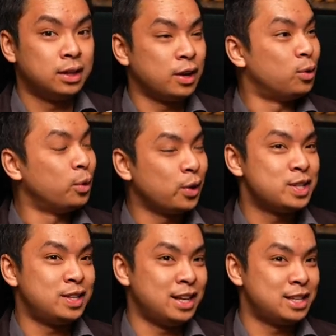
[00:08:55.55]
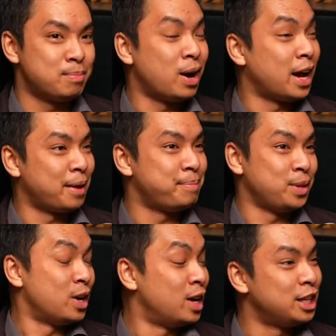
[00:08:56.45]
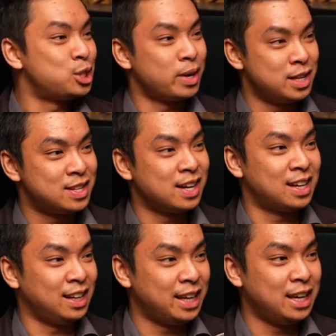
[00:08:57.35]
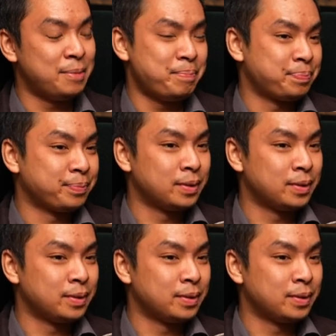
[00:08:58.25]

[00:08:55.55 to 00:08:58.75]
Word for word: You know, all those things in my, you know, early 20s started to click in.